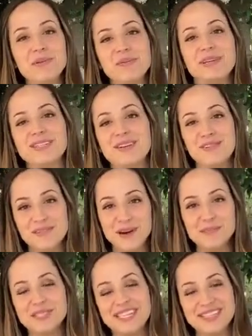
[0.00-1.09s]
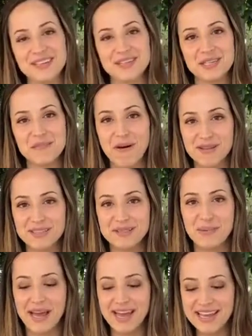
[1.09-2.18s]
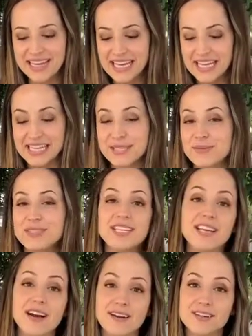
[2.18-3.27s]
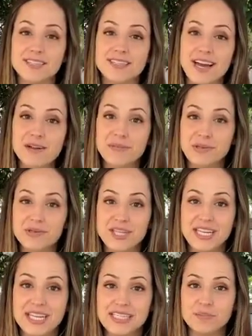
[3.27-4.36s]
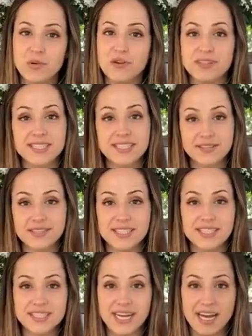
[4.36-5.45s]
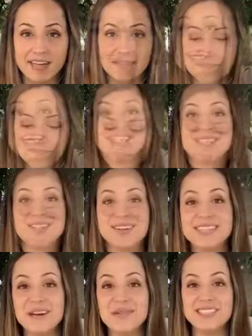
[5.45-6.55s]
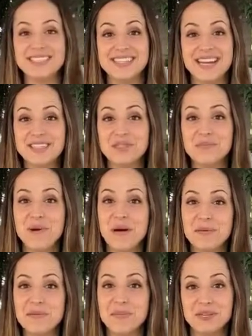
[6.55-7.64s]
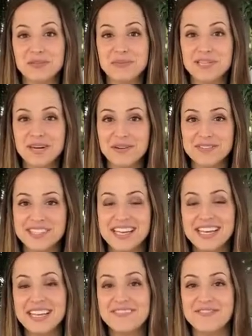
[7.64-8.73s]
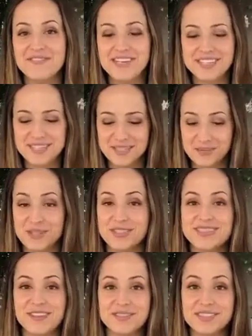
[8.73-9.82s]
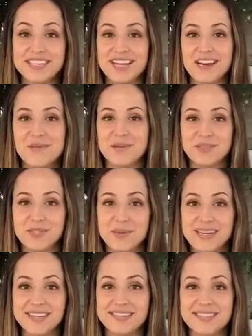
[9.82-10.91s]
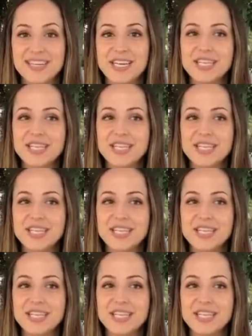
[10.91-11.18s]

Blue because our farm sits on Tomales Bay. This one's a younger style blue cheese, more of a Stilton style. It starts out with these nice umami mushroomy notes and then finishes with a salted caramel sweetness.